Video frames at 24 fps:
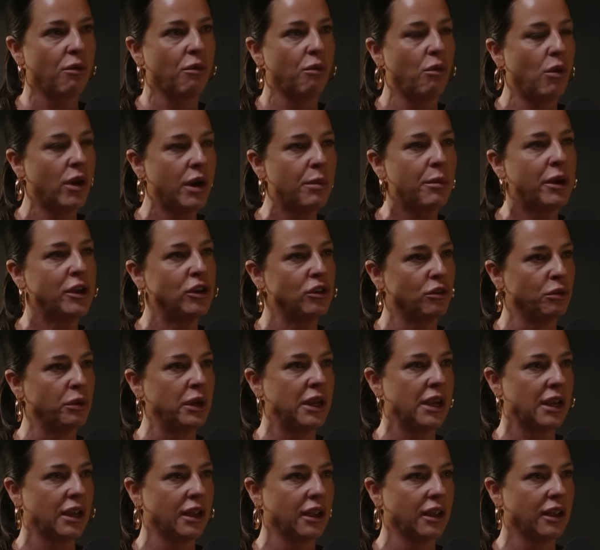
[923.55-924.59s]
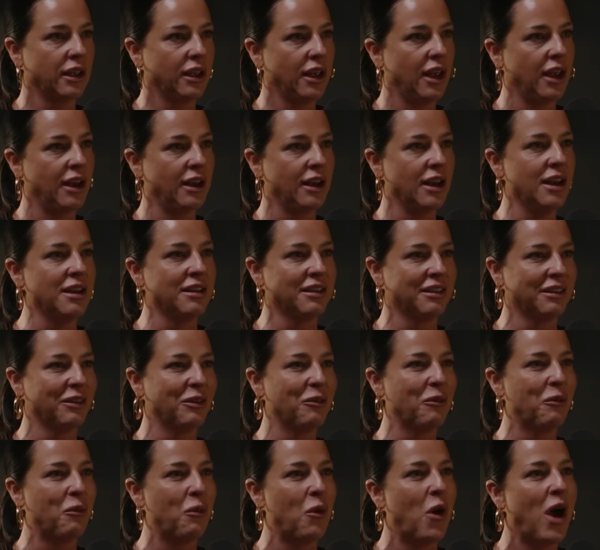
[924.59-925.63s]
what am I doing and
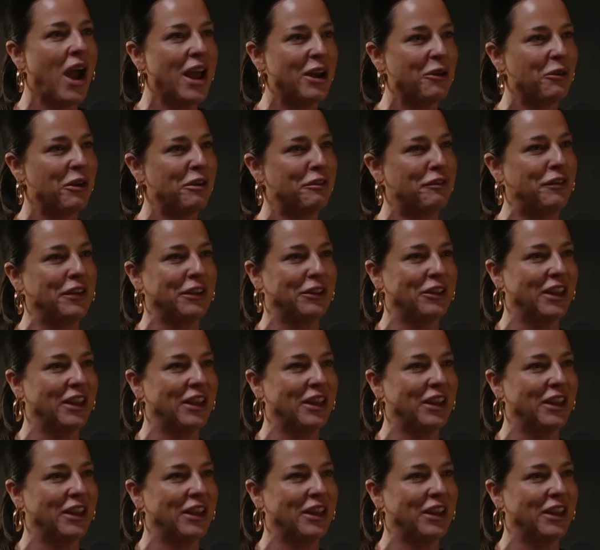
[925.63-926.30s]
why do I feel like